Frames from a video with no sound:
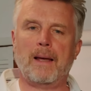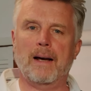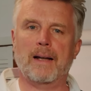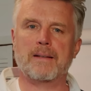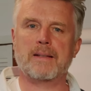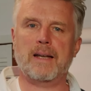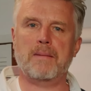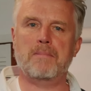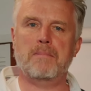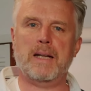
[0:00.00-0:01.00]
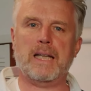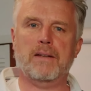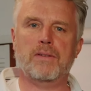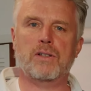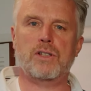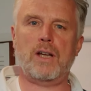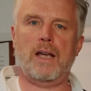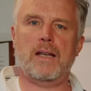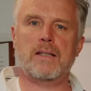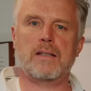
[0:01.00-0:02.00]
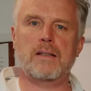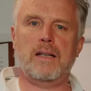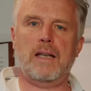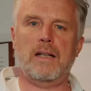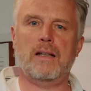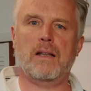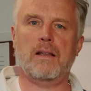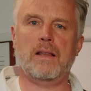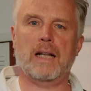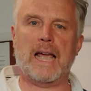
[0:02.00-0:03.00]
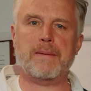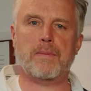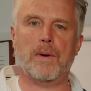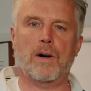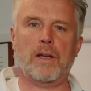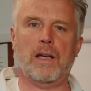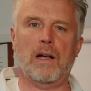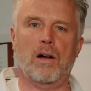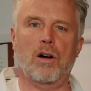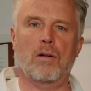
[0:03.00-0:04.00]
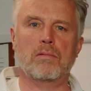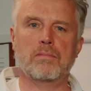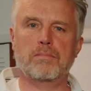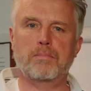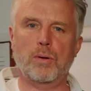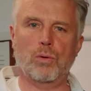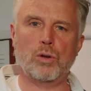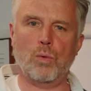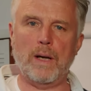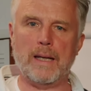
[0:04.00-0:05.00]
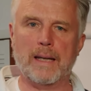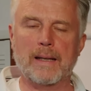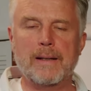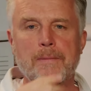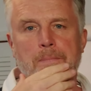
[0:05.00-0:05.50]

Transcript: and um, many of the chairs in the labour market are pulled away.